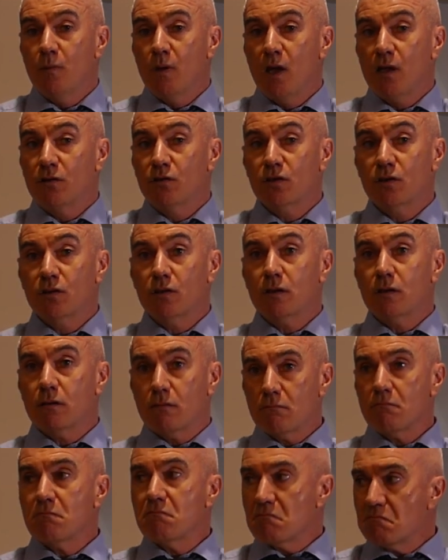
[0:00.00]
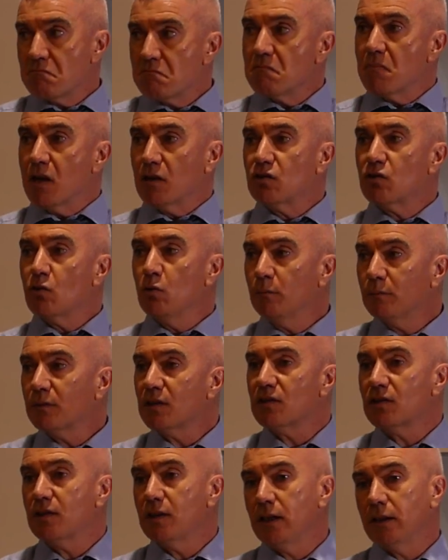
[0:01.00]
It's something
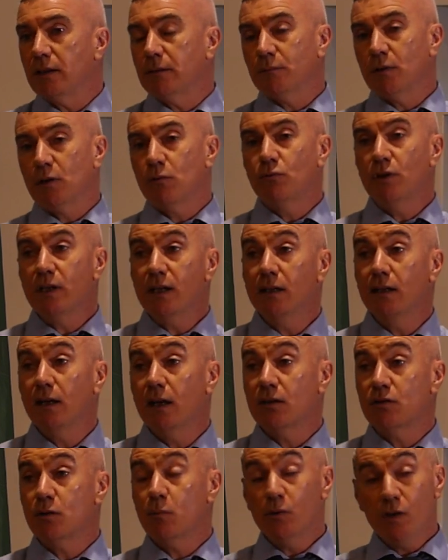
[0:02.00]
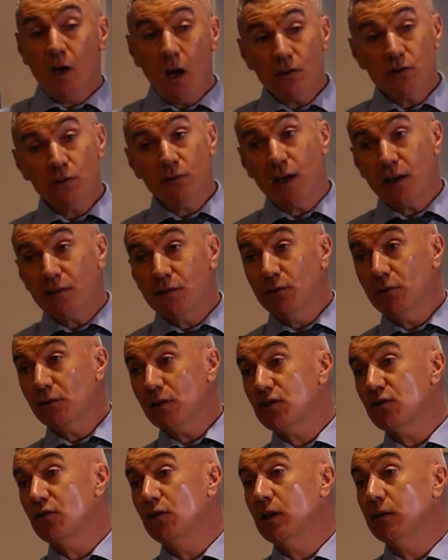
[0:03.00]
to see, it really is. We also get the
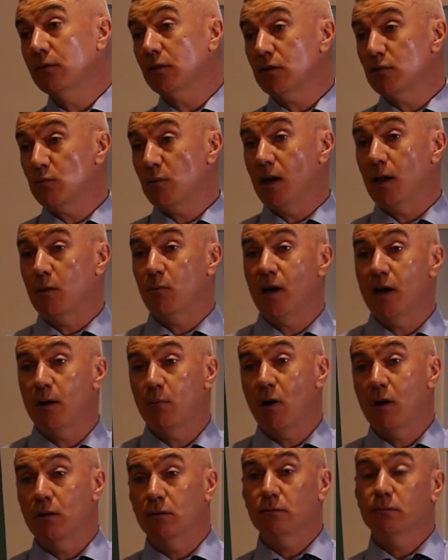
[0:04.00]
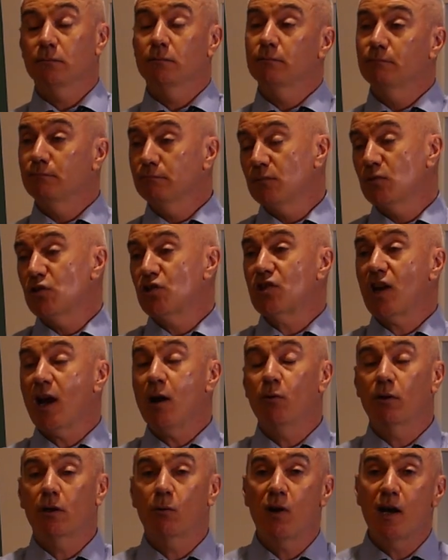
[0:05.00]
other side of it as well, where we're
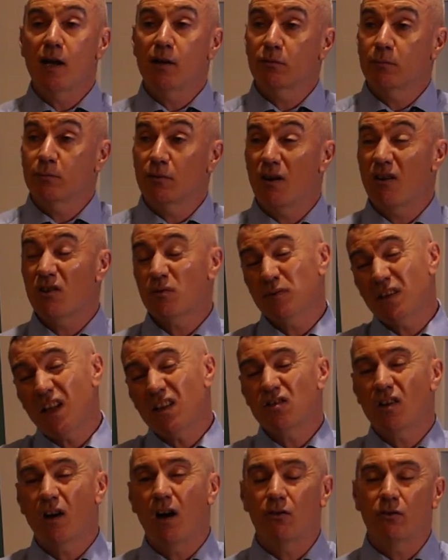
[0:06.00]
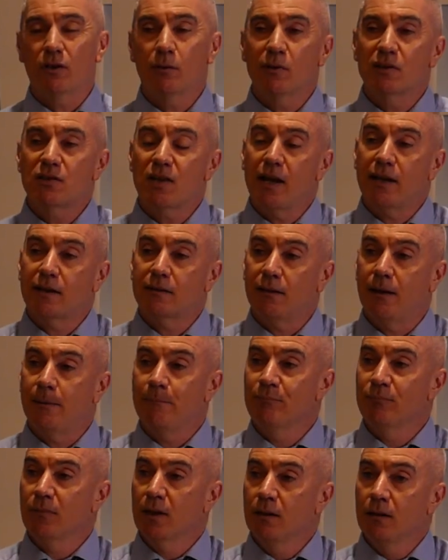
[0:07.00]
shouted away from doors, but that's all right, we'll take
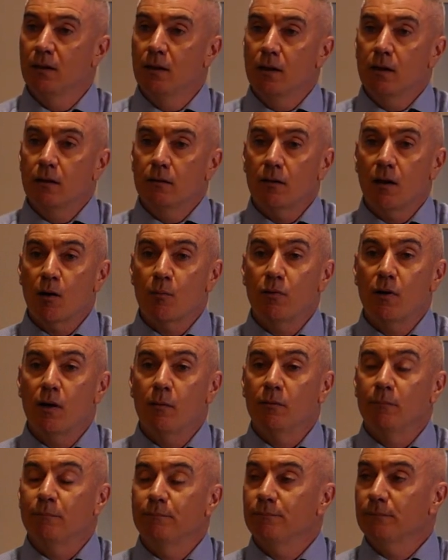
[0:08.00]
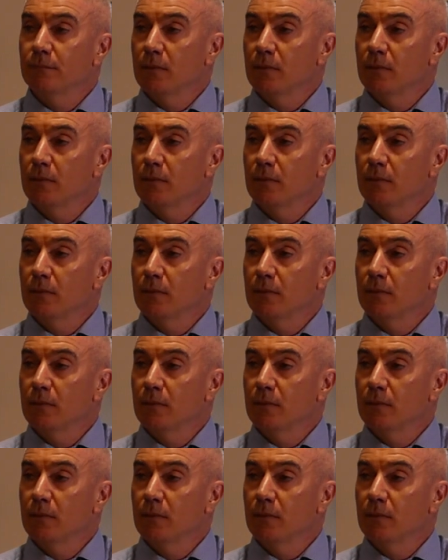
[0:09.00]
that, no problem.